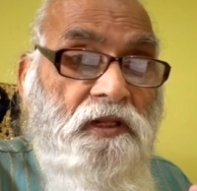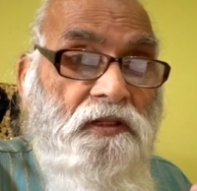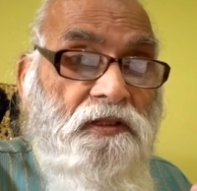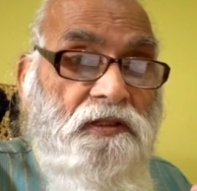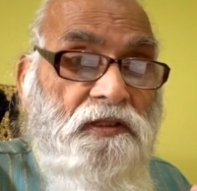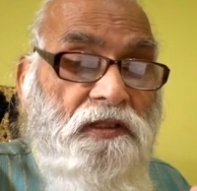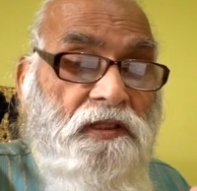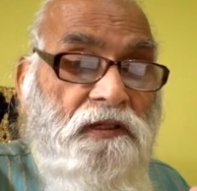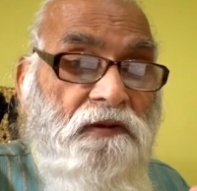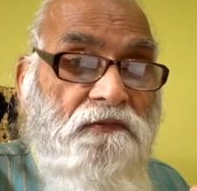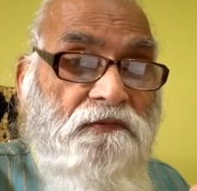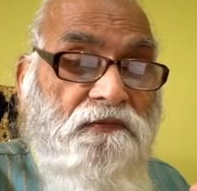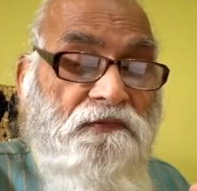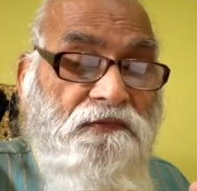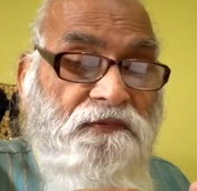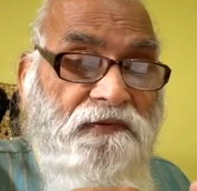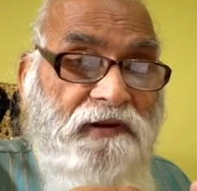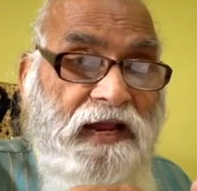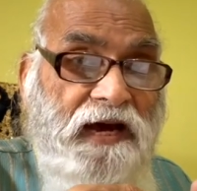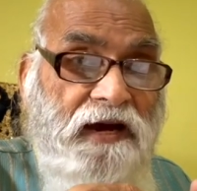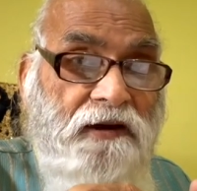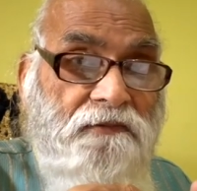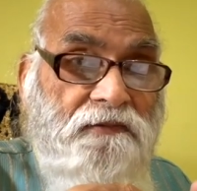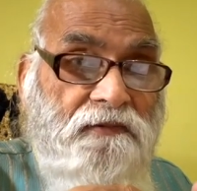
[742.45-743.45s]
the,
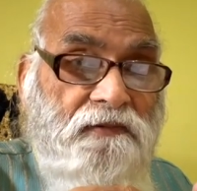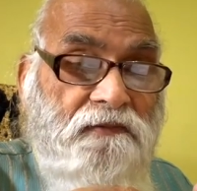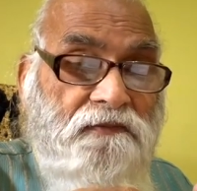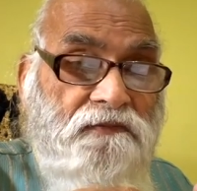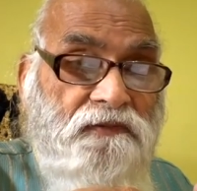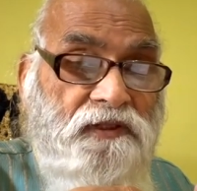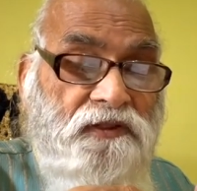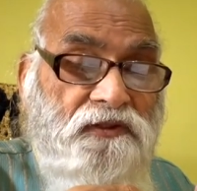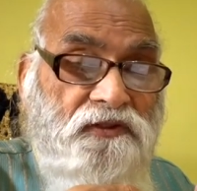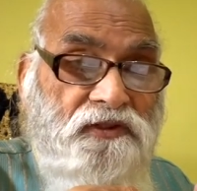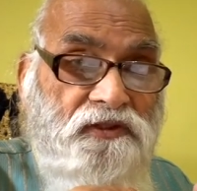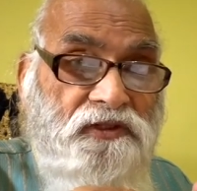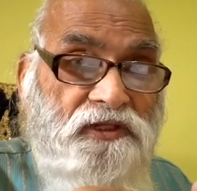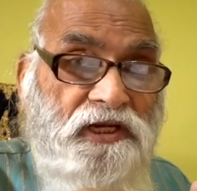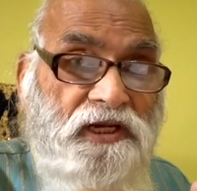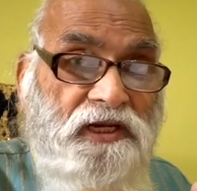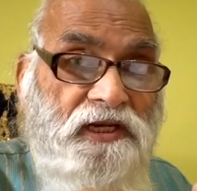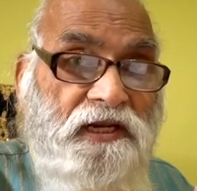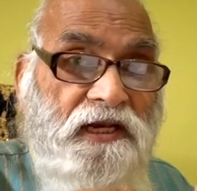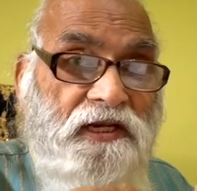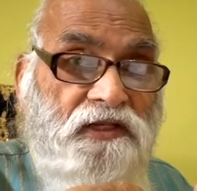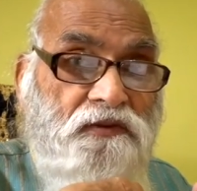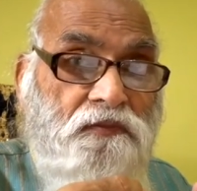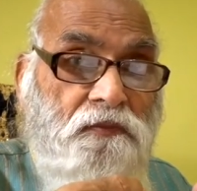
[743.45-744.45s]
flower, the
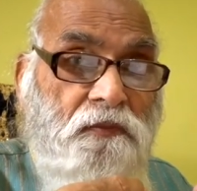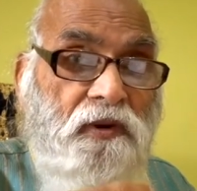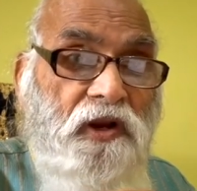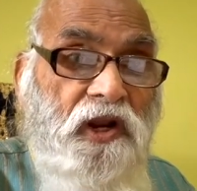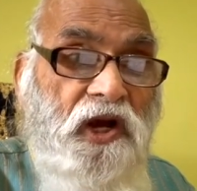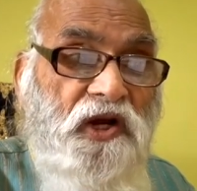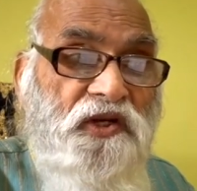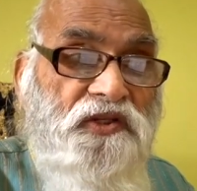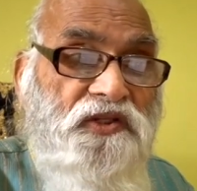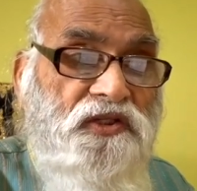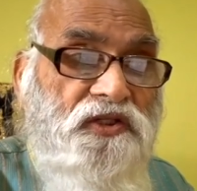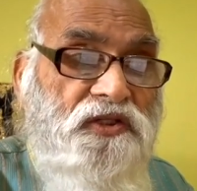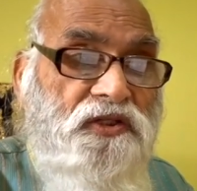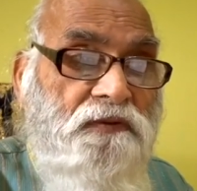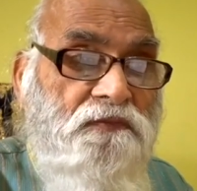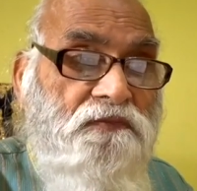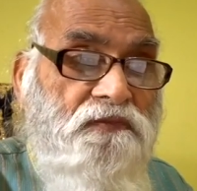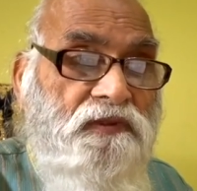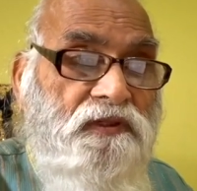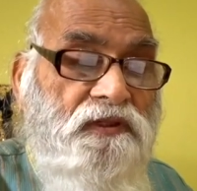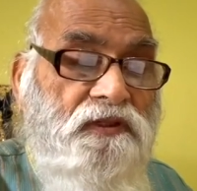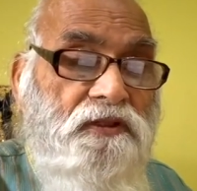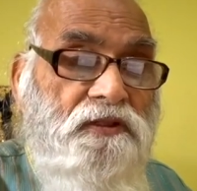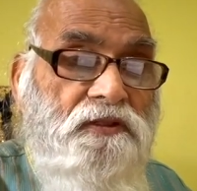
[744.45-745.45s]
seed has
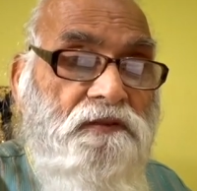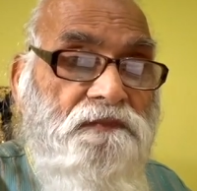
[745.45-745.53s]
blossomed